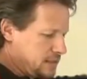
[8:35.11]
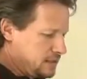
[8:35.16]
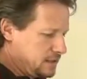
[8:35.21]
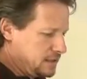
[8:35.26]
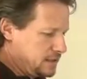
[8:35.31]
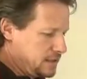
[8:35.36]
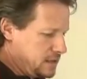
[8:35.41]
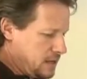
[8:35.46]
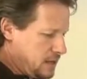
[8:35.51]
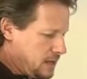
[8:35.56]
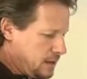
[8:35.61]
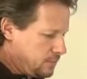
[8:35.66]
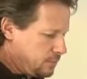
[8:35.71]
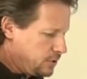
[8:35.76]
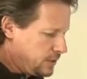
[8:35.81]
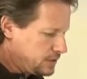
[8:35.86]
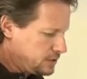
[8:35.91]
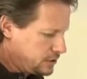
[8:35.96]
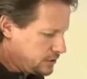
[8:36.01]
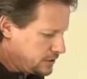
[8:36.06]
the
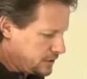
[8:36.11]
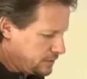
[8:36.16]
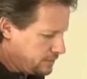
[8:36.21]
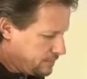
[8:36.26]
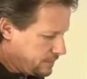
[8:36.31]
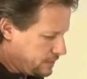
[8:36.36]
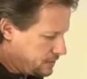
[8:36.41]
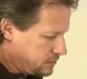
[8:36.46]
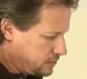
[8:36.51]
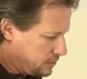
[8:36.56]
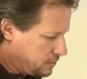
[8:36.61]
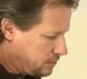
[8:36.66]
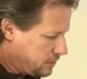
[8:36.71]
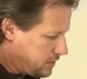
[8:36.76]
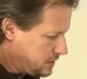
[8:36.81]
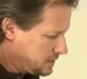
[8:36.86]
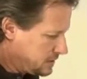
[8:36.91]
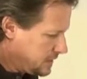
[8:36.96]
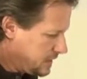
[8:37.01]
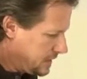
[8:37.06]
pressure difference
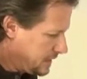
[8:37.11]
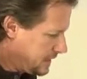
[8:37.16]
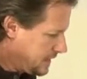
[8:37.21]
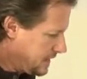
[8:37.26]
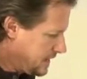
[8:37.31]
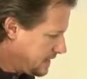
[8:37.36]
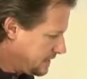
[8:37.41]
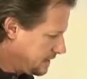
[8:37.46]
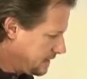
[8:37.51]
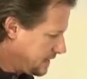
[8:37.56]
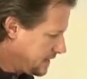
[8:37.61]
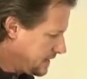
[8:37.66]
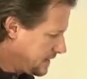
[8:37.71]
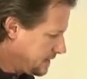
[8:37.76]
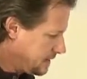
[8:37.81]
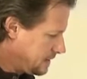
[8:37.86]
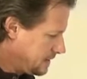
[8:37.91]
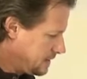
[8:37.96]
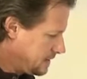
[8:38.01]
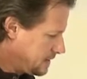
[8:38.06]
across that can light.